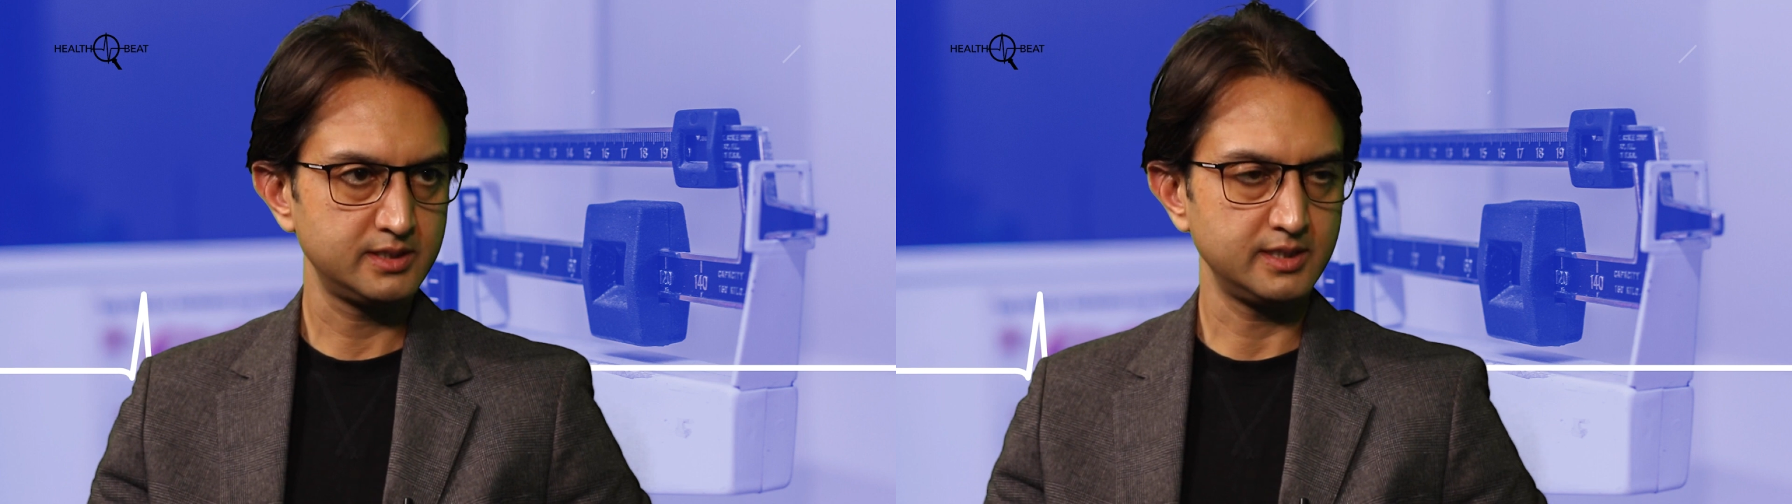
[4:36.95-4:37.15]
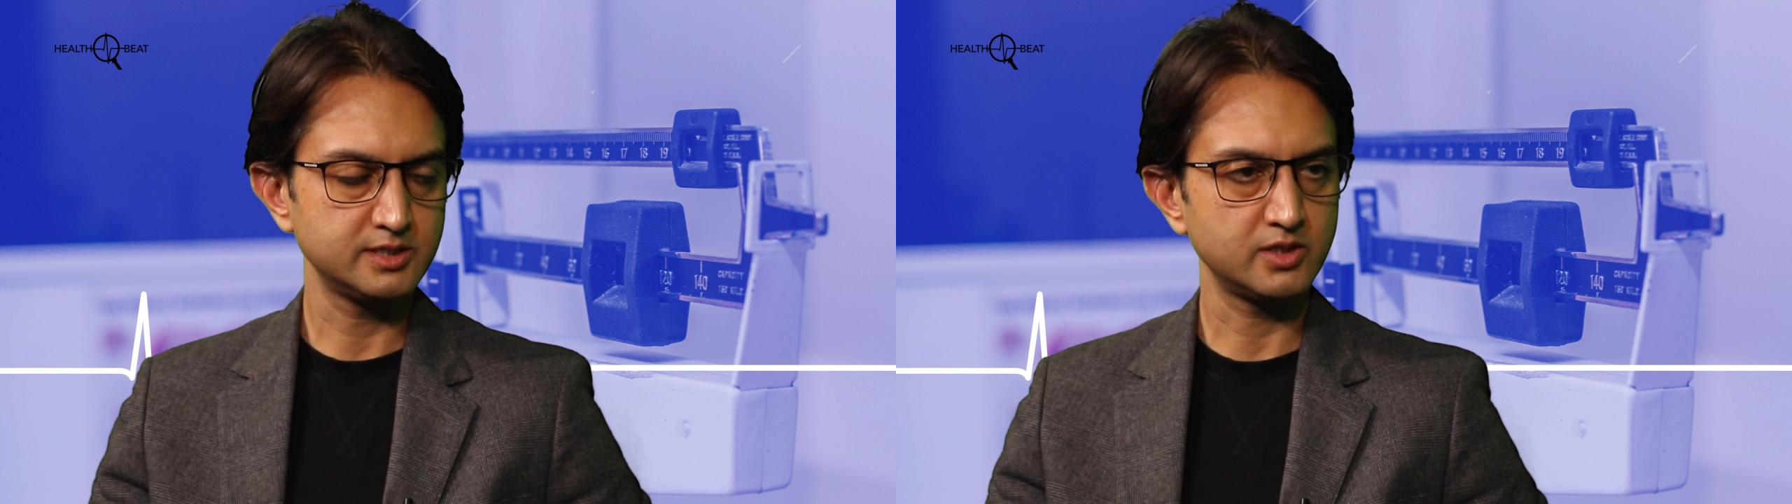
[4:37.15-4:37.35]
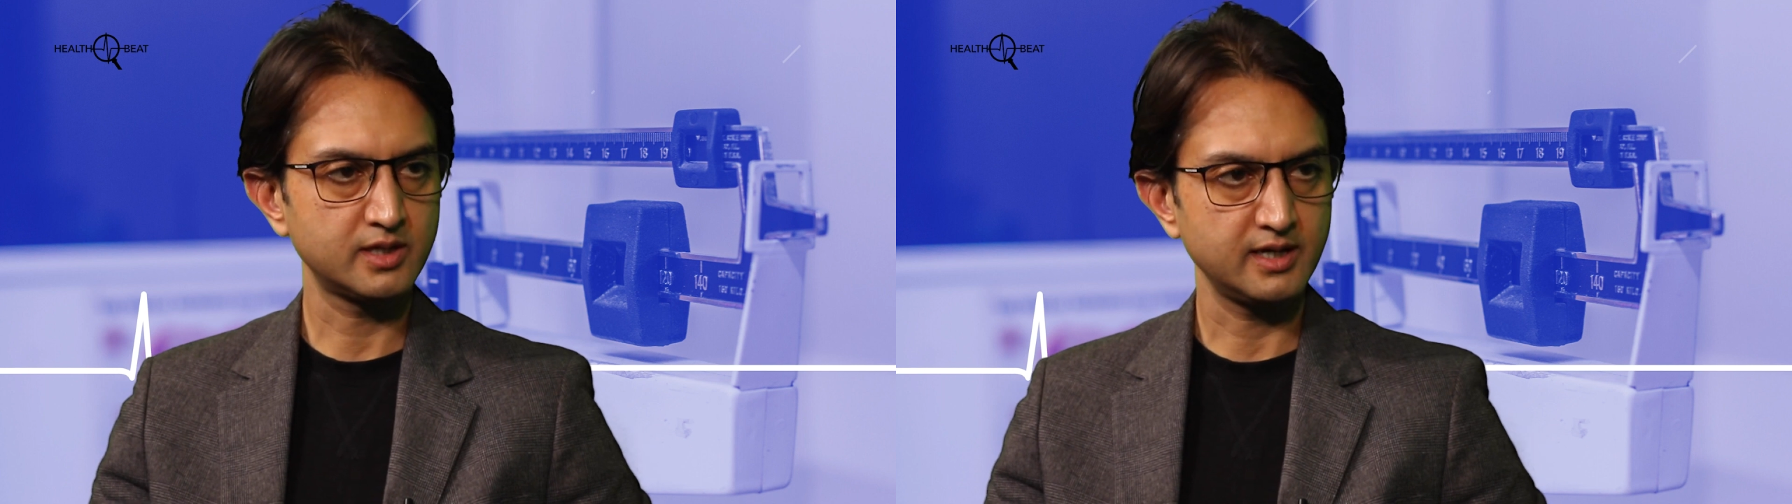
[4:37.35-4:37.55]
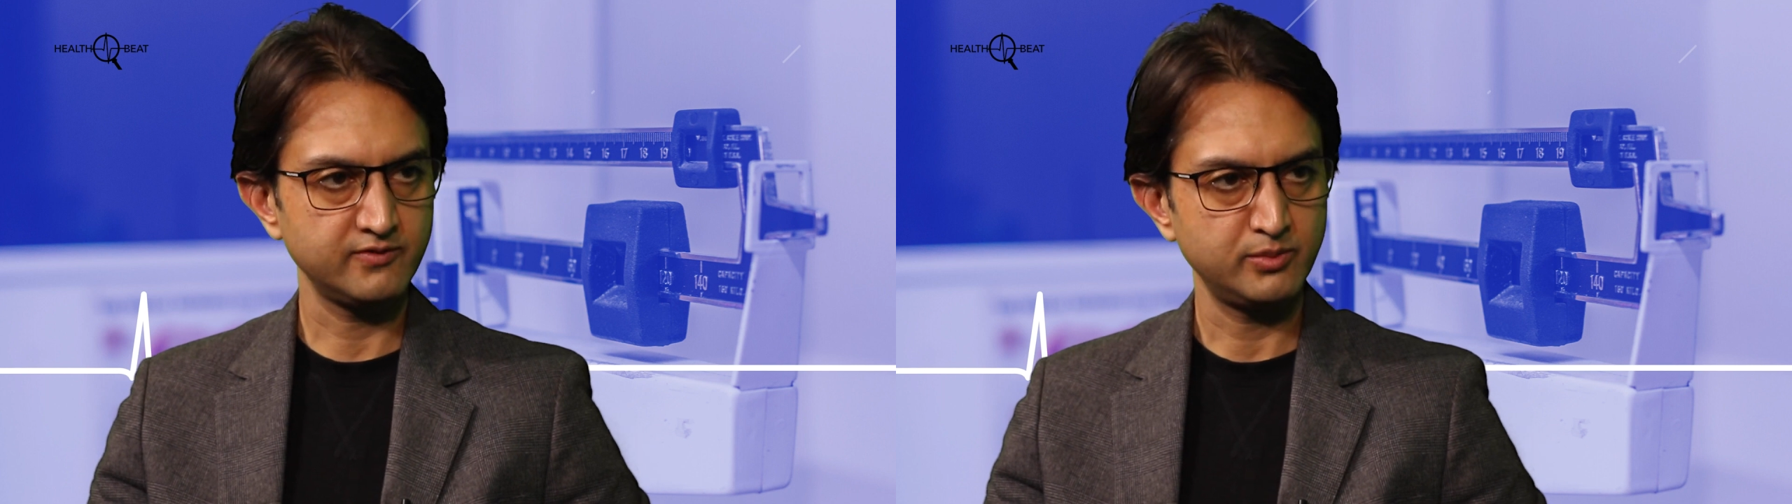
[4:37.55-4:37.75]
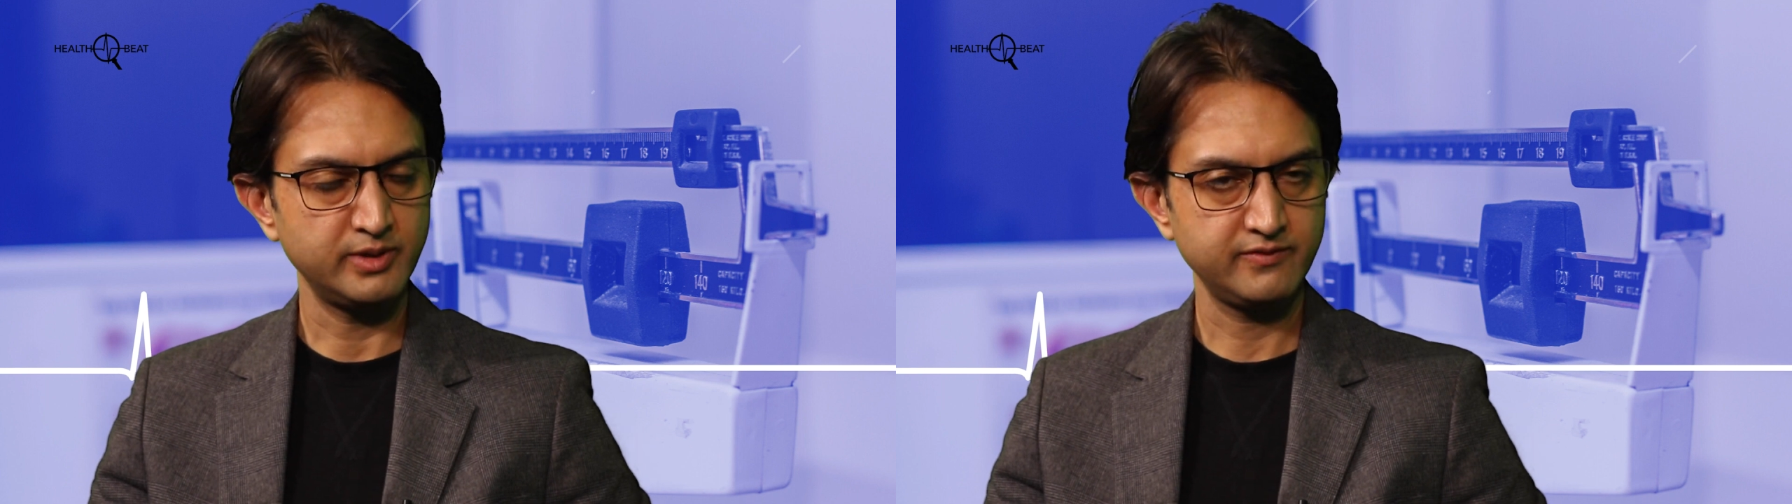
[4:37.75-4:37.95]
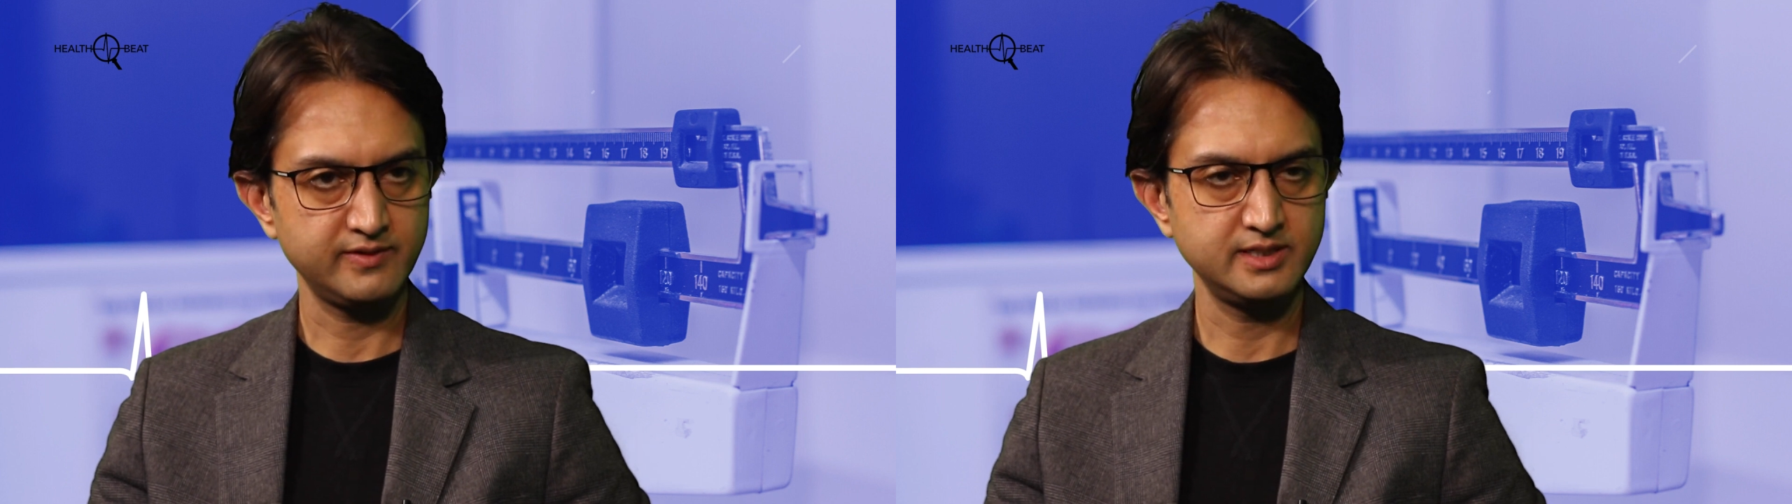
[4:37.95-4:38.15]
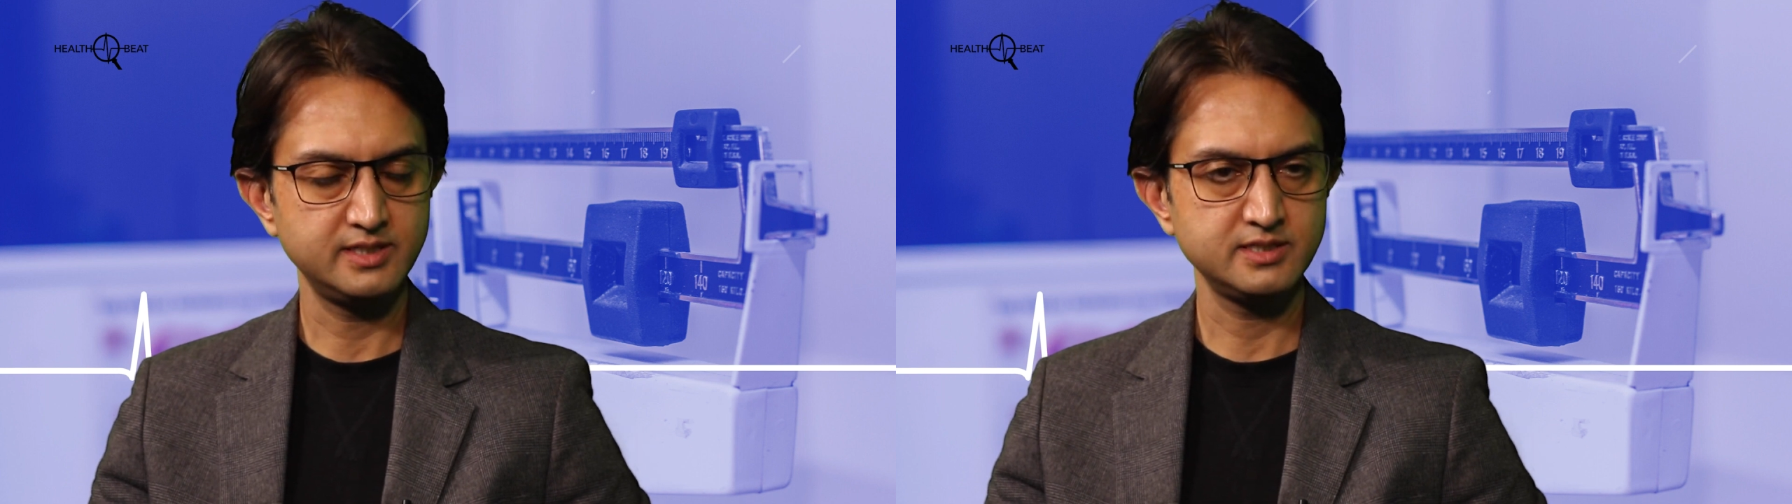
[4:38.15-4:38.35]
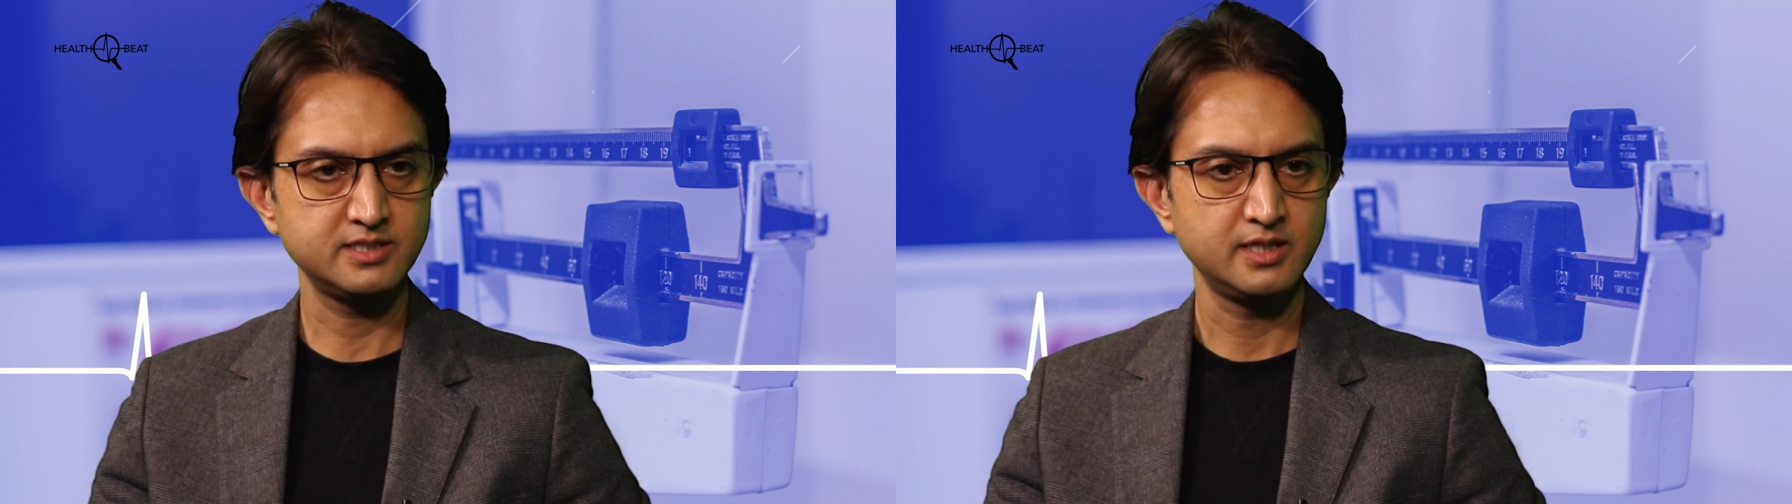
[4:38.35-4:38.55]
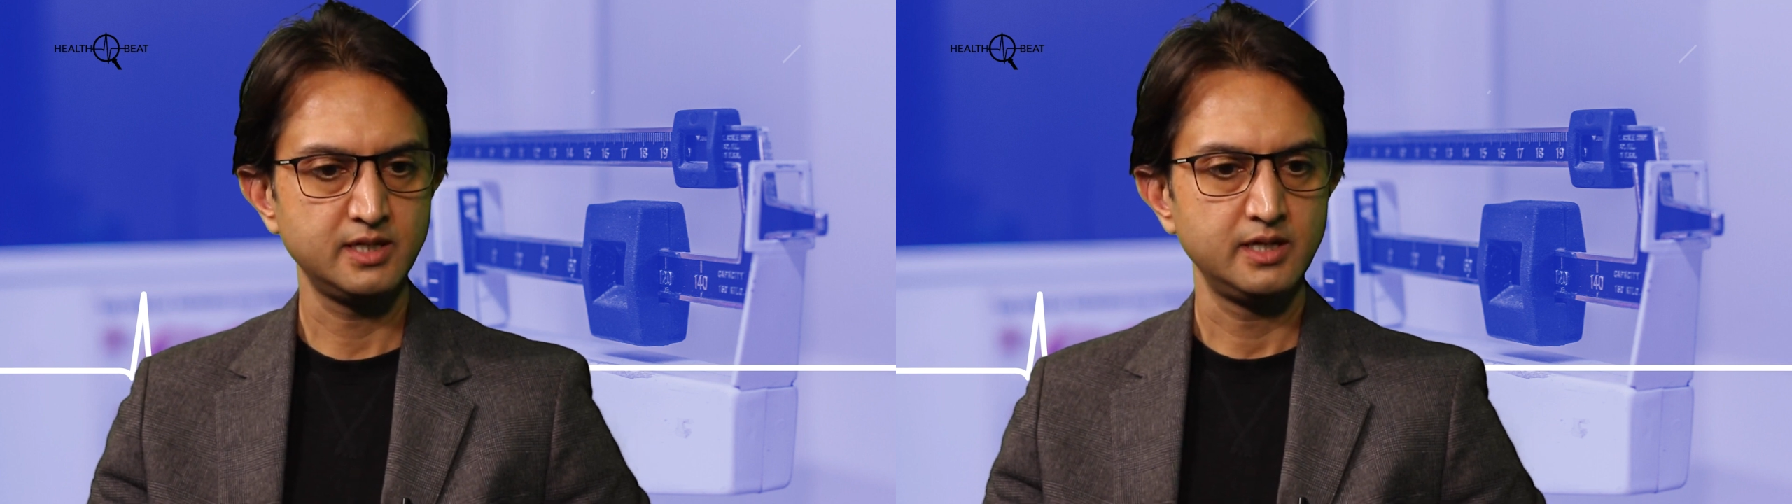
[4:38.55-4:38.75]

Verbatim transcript: and it's not covered by funders,